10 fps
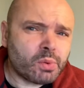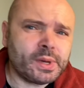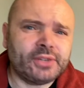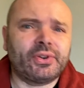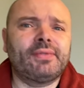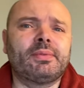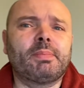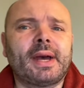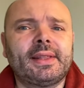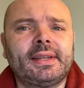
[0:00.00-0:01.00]
we driven
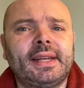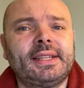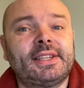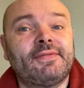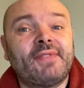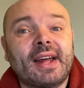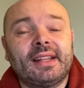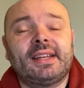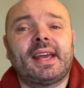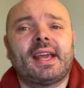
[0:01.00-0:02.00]
by the need to
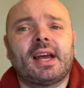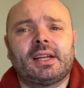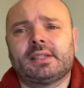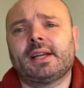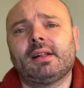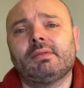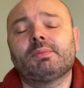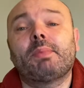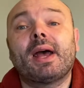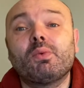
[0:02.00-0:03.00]
validate ourselves
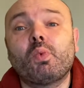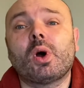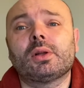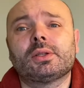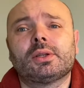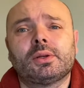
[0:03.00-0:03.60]
by what